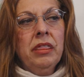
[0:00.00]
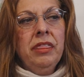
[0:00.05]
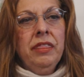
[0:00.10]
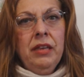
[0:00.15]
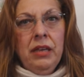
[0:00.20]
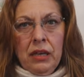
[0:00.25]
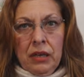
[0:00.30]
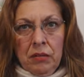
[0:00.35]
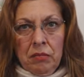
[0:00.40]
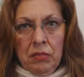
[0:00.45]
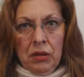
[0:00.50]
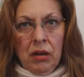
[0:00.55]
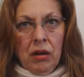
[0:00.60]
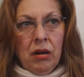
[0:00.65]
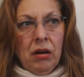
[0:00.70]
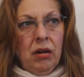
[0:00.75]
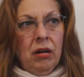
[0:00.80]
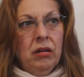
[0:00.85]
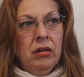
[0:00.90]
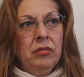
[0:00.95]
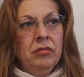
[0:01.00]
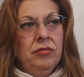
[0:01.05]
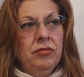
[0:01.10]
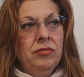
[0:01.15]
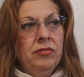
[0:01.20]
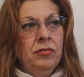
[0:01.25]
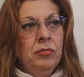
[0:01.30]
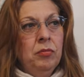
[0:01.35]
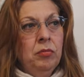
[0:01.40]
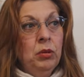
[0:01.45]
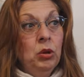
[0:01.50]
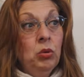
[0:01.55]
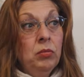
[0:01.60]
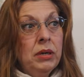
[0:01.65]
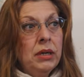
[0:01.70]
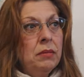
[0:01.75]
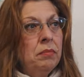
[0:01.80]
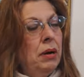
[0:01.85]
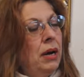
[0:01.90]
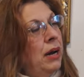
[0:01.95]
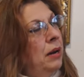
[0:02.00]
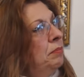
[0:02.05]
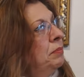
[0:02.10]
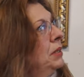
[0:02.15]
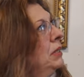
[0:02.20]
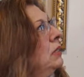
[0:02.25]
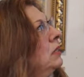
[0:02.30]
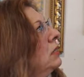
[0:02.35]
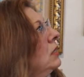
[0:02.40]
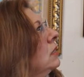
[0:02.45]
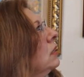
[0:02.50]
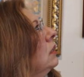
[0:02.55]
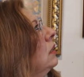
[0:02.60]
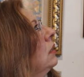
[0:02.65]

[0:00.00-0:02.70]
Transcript: theme of blooming poppies.